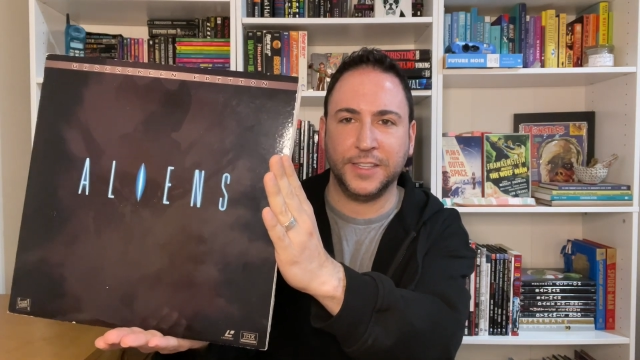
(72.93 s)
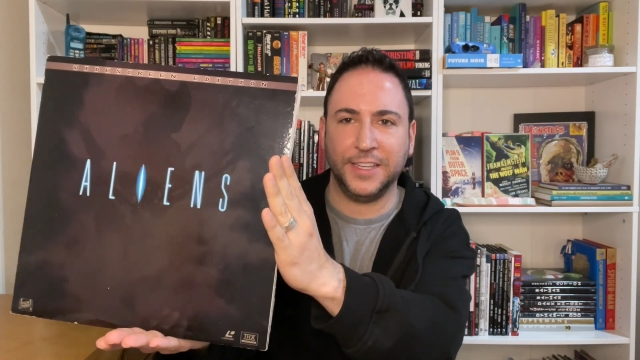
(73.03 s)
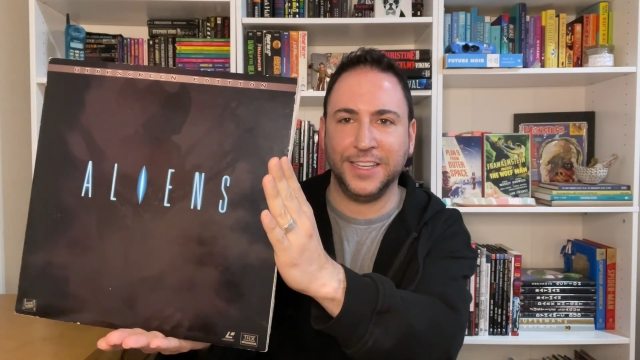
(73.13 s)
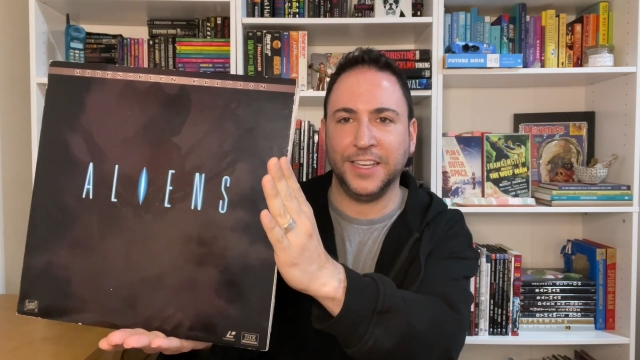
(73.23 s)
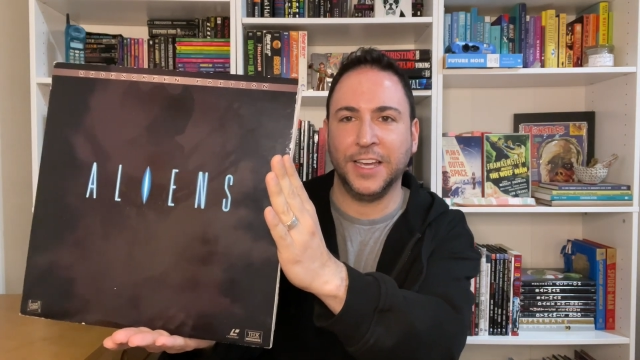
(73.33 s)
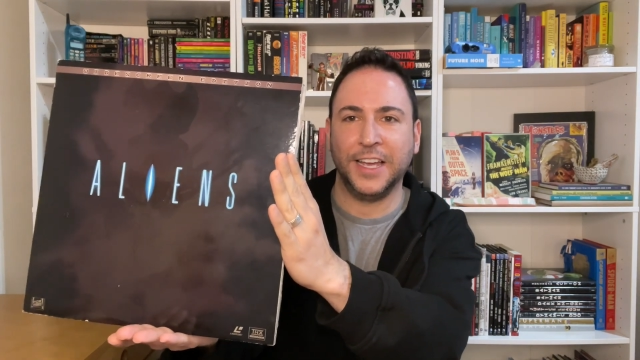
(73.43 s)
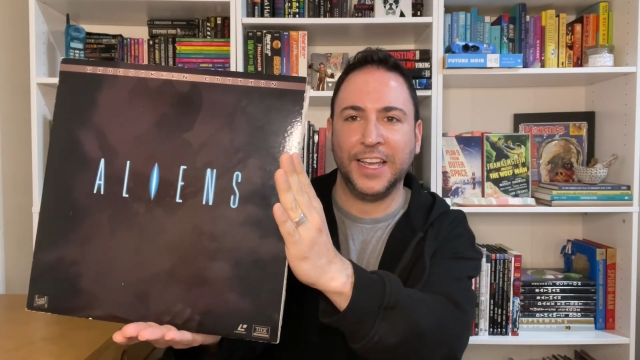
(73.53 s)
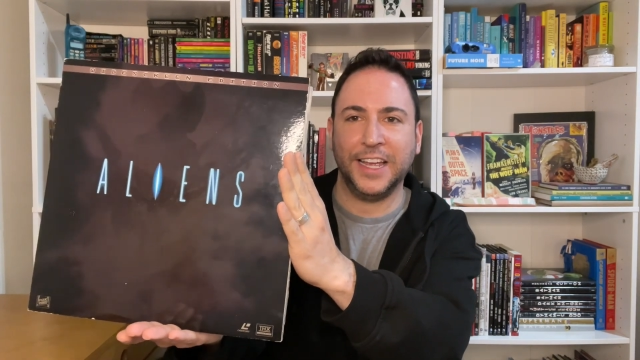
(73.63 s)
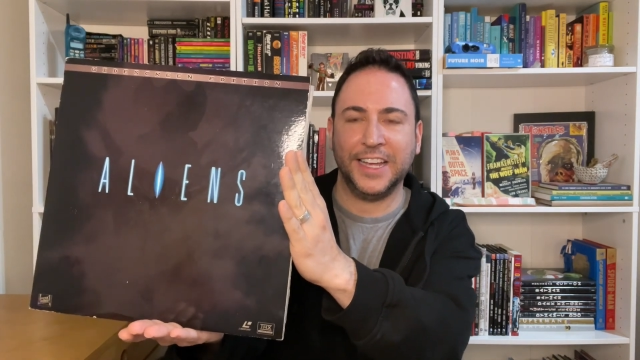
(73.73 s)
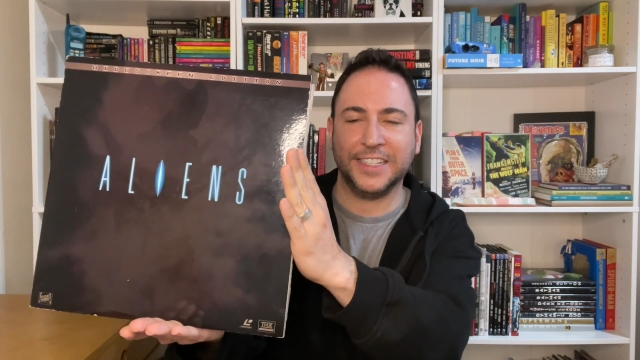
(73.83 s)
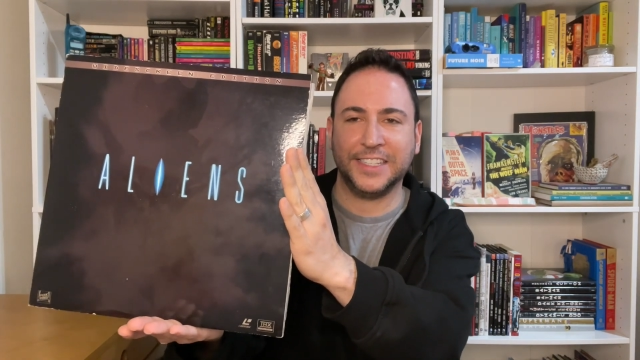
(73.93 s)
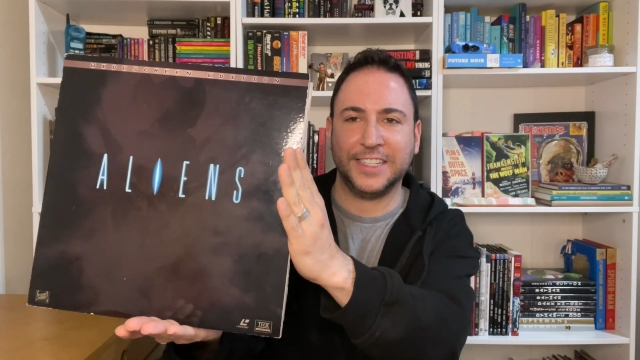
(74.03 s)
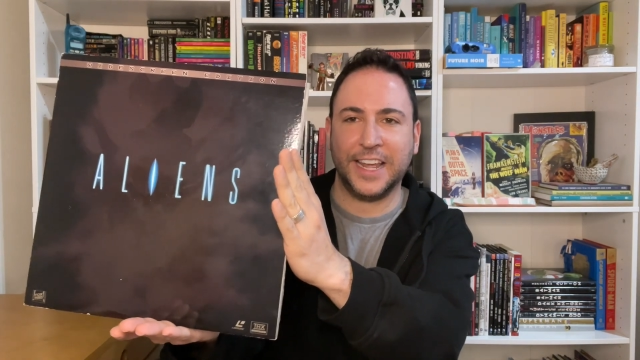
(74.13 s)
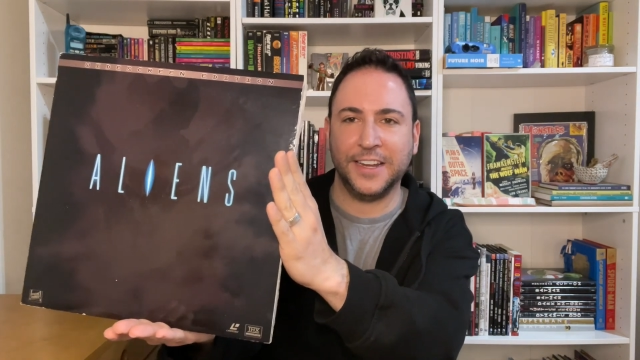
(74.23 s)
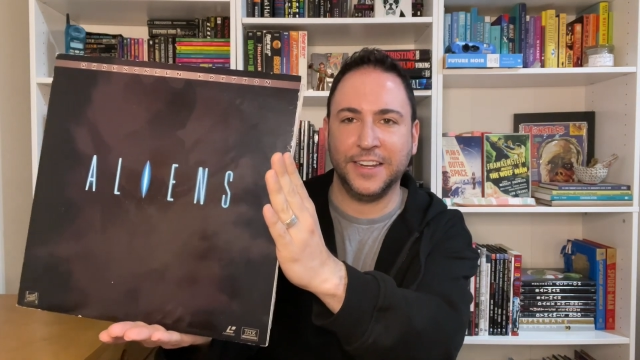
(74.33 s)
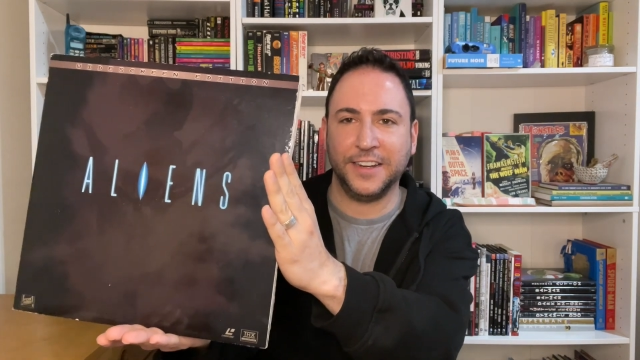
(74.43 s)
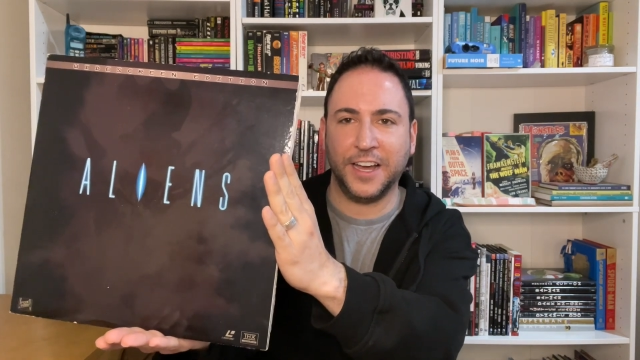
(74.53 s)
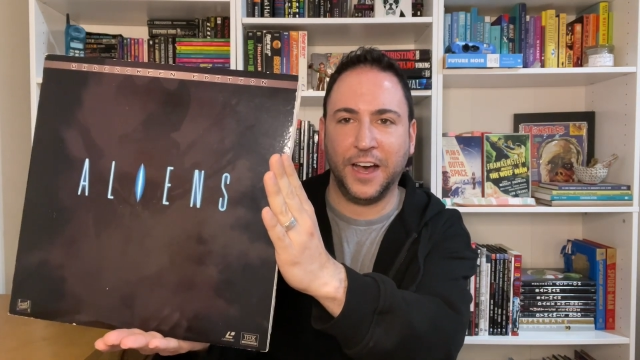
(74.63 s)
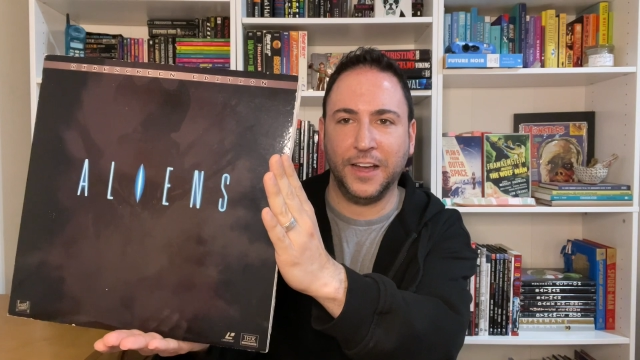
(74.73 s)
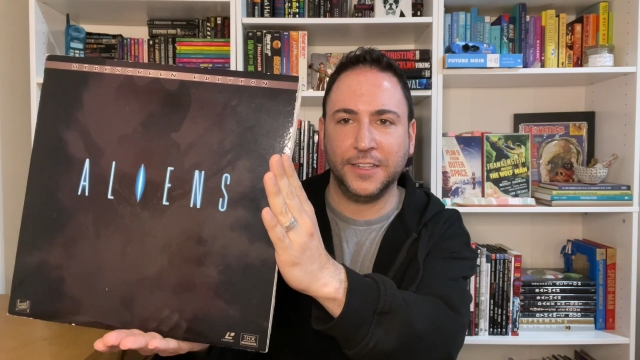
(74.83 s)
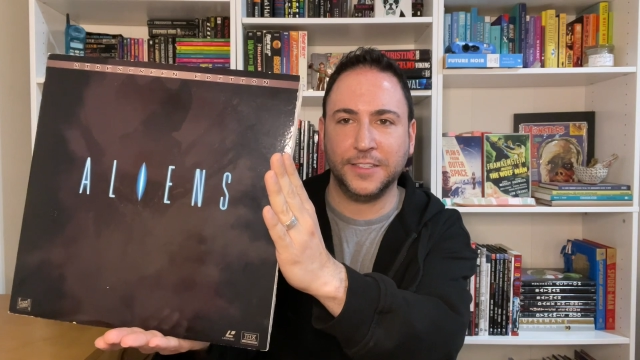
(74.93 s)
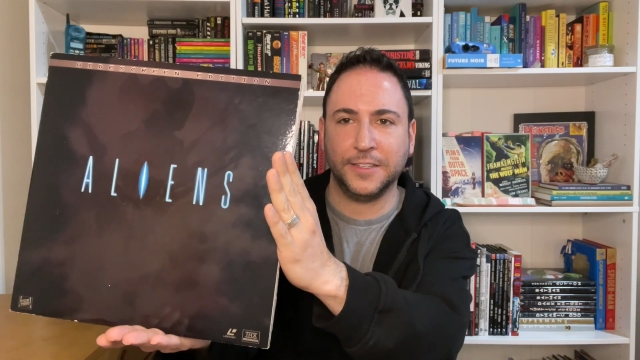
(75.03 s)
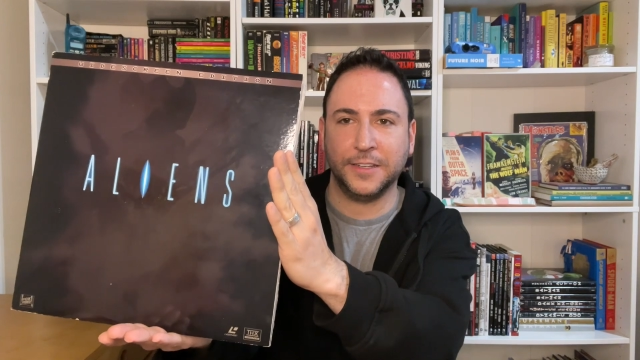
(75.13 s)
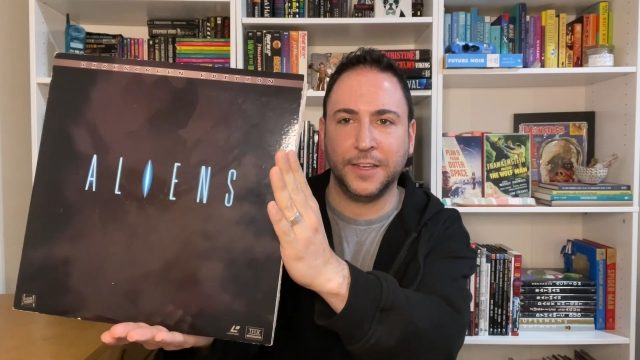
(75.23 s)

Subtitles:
the extended cut,